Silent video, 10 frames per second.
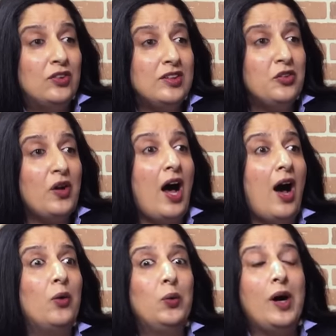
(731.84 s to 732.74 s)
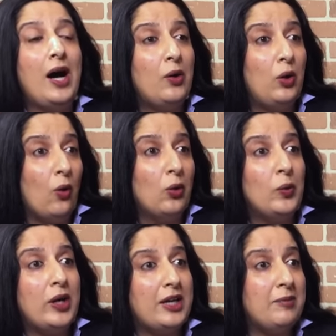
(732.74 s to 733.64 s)
So he said, no, how do I, how long
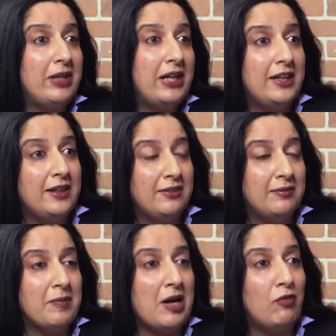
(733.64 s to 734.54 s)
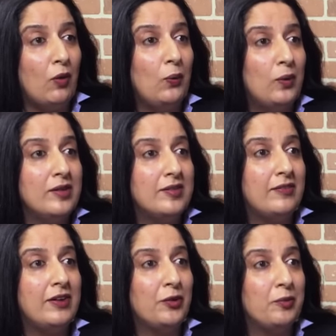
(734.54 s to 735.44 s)
do I keep telling my followers that
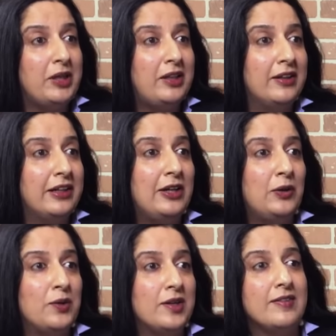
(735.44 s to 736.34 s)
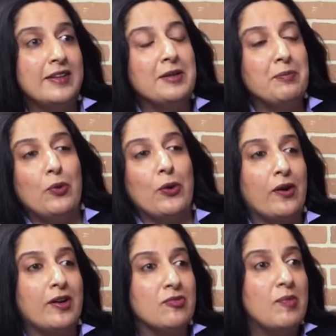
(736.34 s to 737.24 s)
we are going to be turning into a Singapore
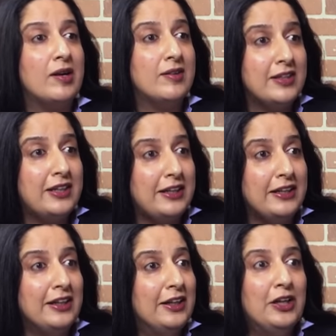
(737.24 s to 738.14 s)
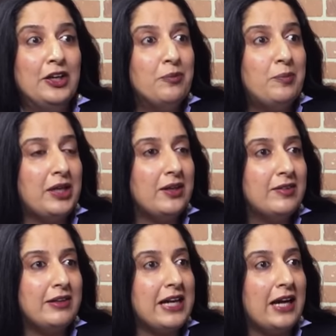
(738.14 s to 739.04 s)
or a smart city? Mm. Because
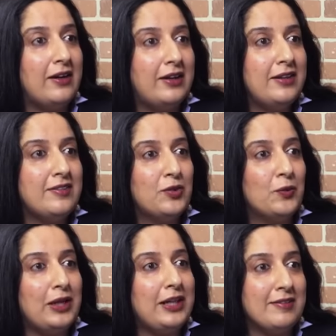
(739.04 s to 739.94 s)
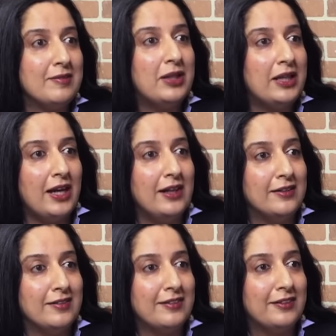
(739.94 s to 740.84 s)
the reality is totally something
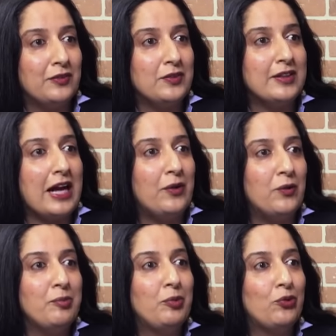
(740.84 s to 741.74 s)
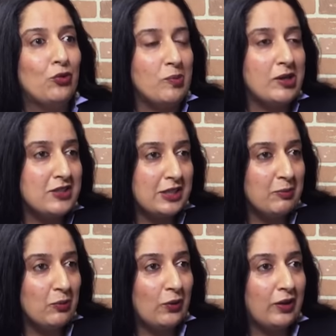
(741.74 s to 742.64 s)
else. Mm. So he says, I don't abuse so much
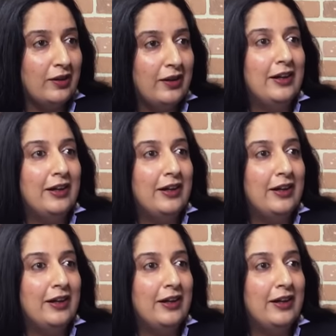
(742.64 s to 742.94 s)
anymore.